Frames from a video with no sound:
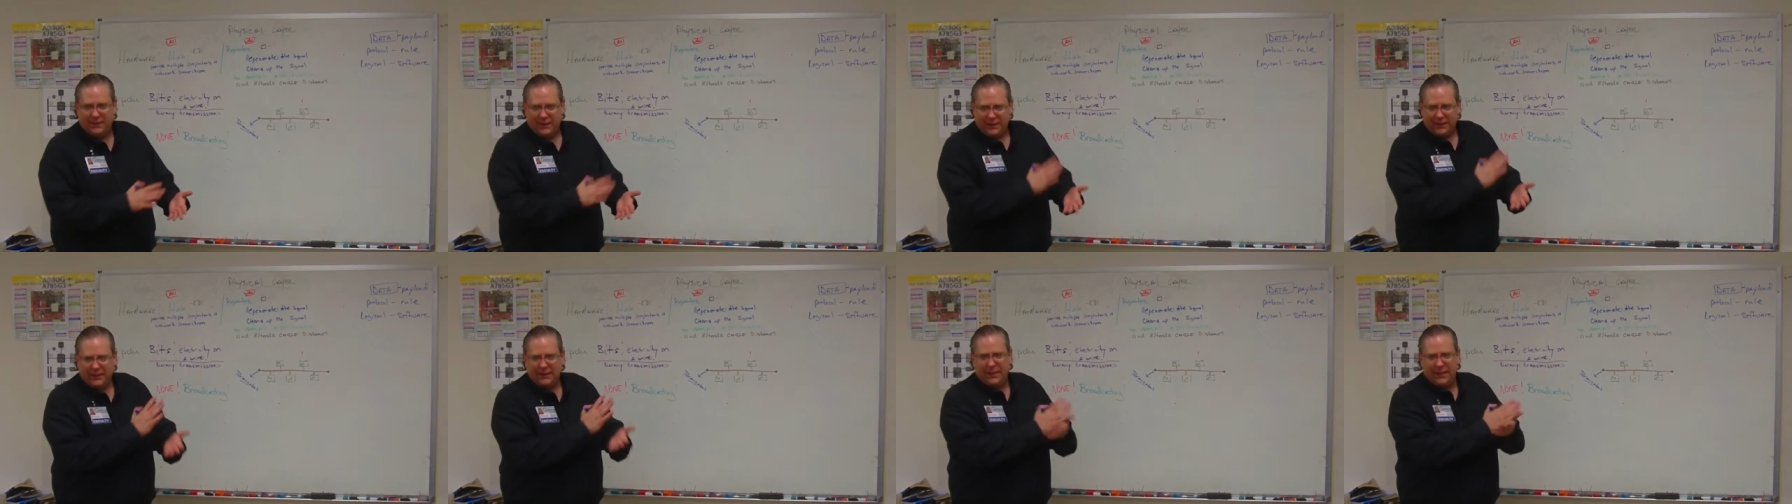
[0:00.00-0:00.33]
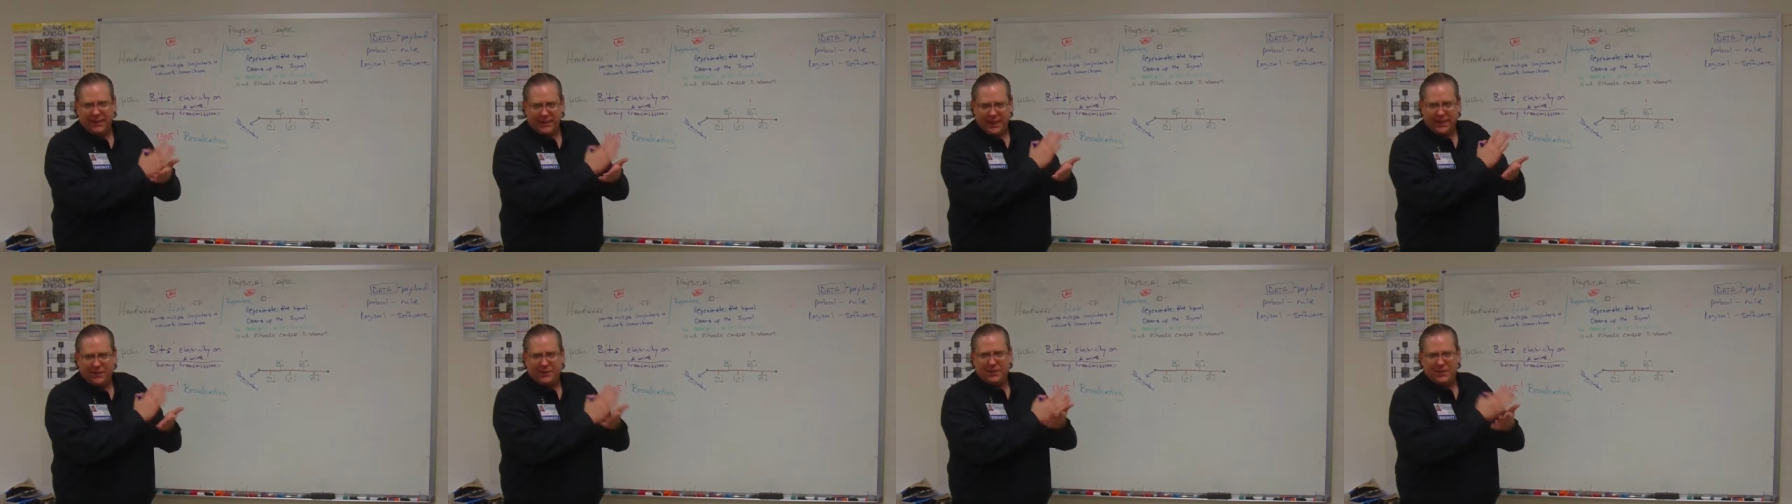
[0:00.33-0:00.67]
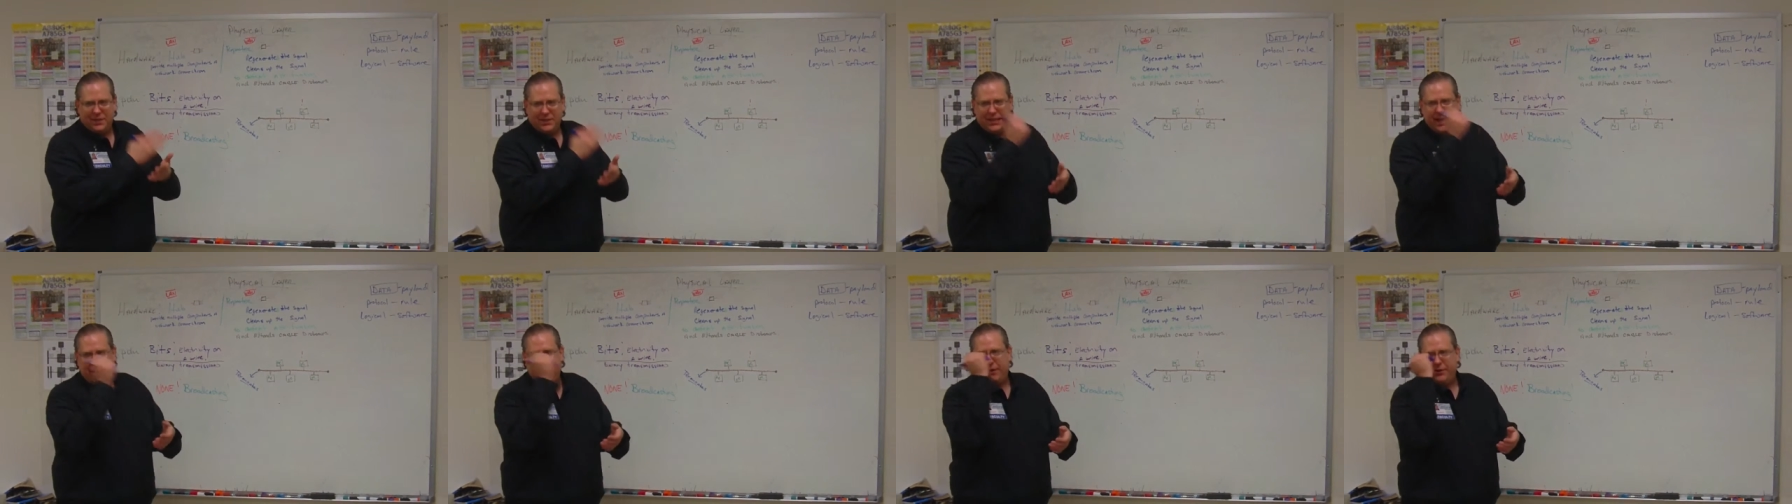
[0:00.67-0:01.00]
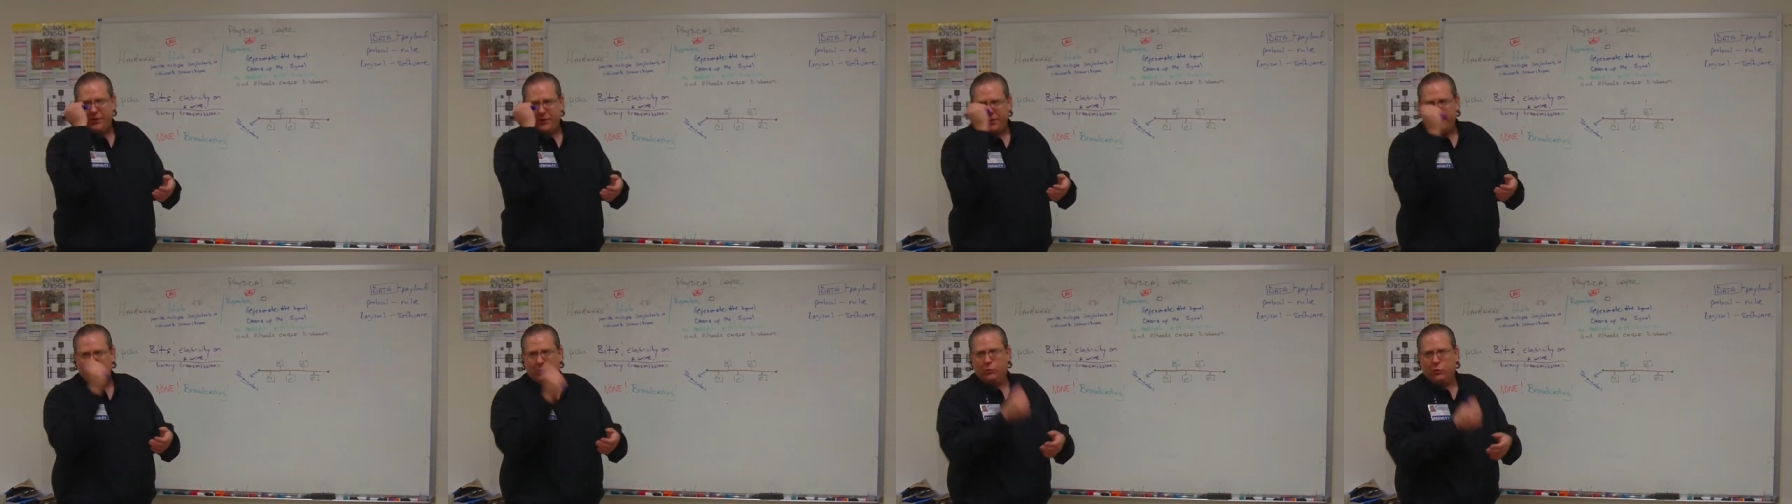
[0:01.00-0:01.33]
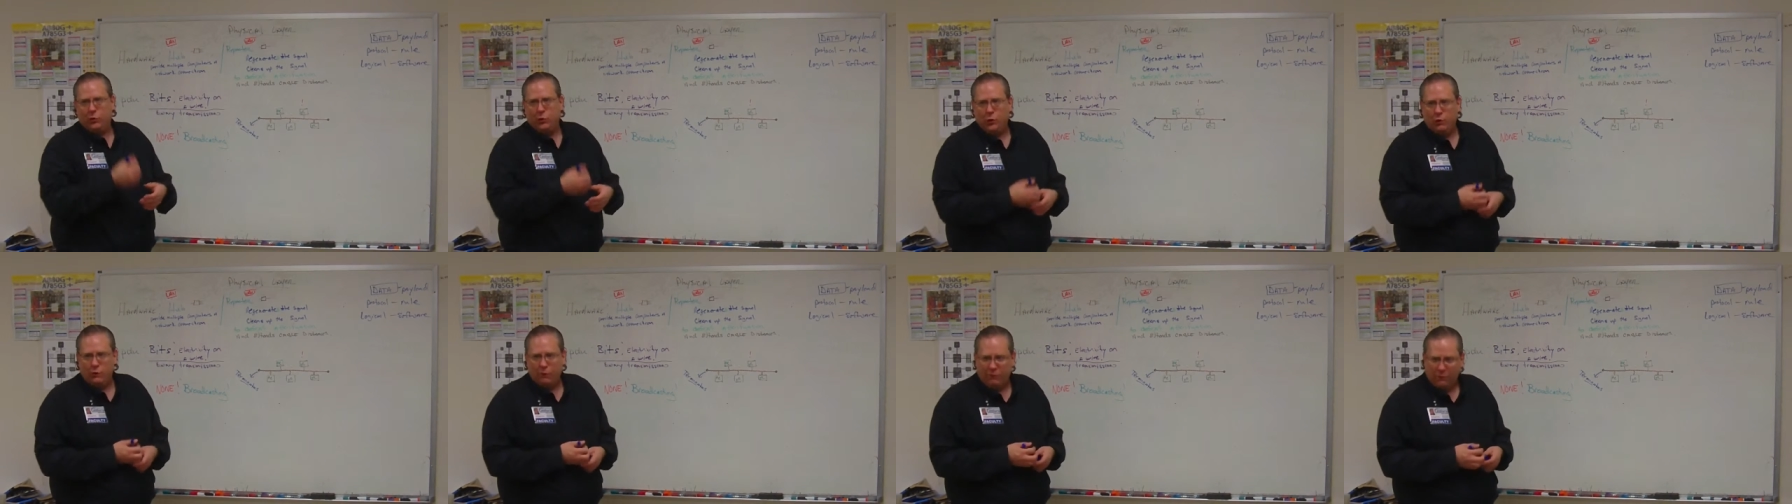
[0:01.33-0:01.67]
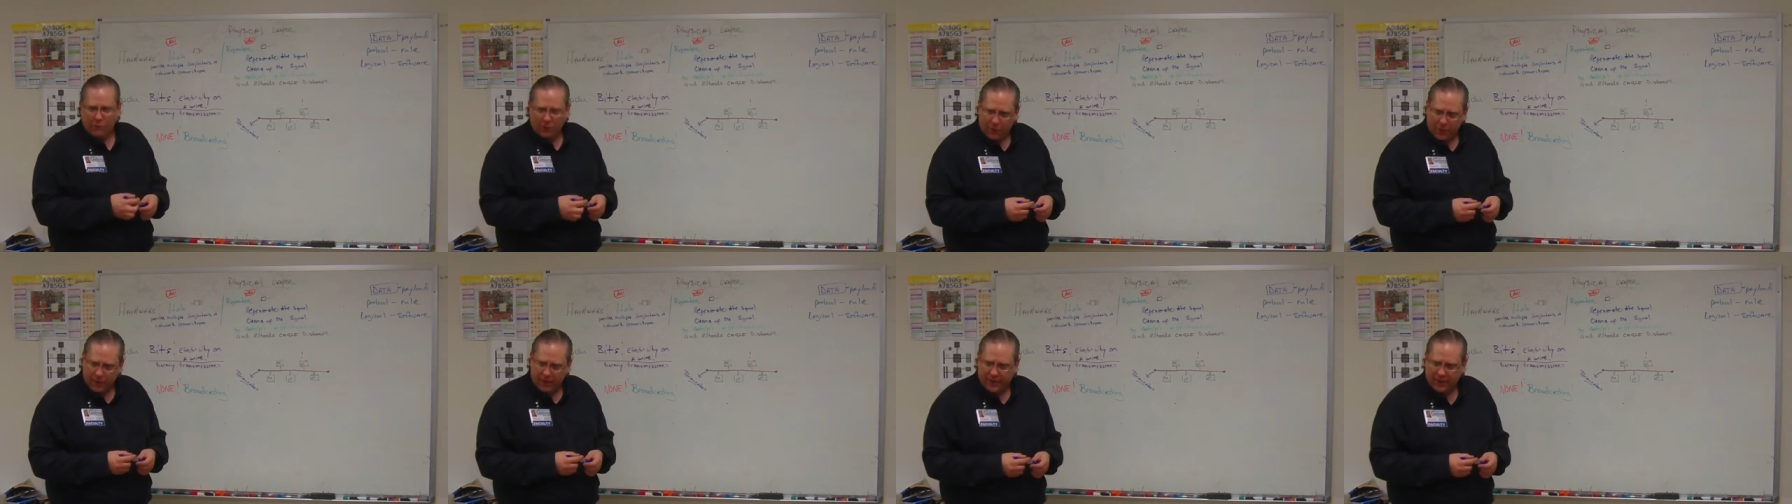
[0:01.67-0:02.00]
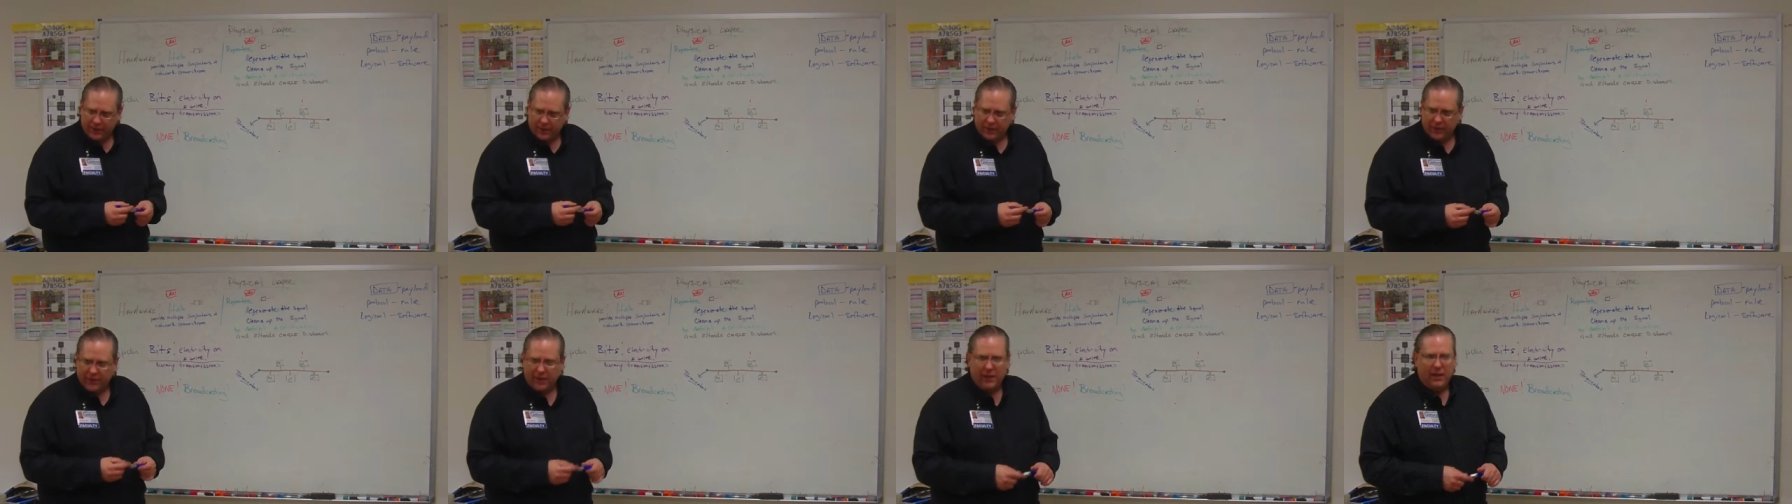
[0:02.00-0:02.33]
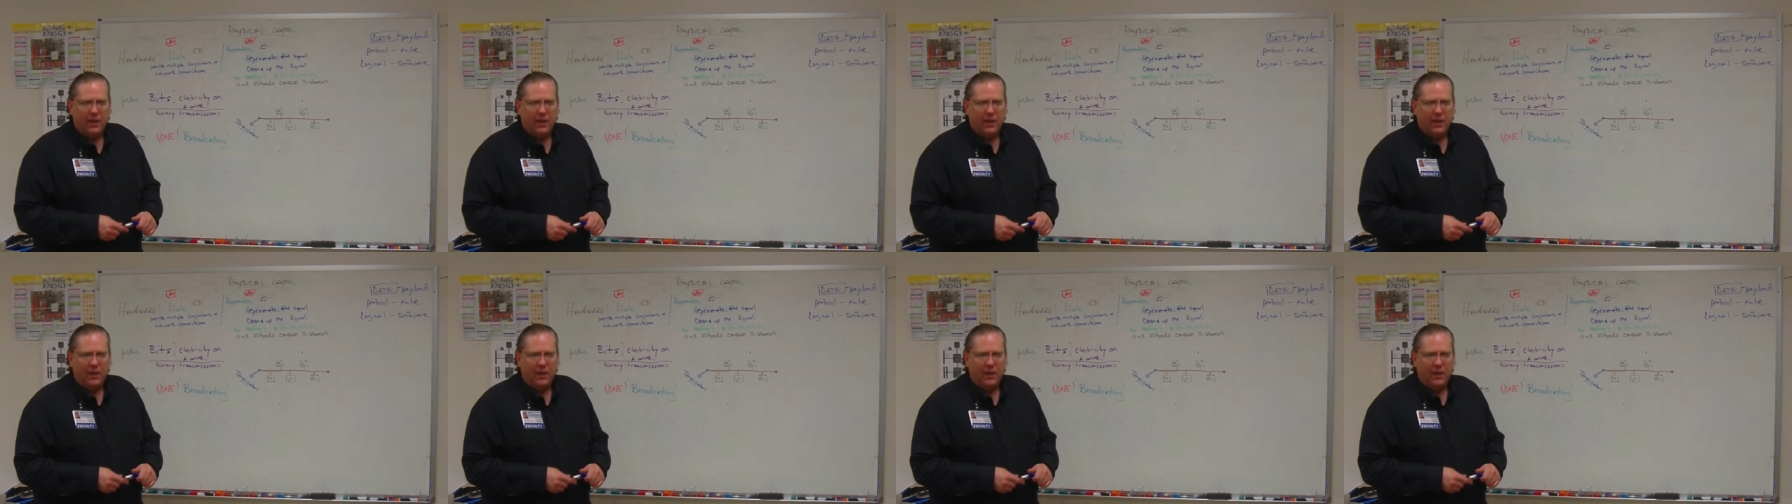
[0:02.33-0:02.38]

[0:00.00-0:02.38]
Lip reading: they set down a standard and rule for it.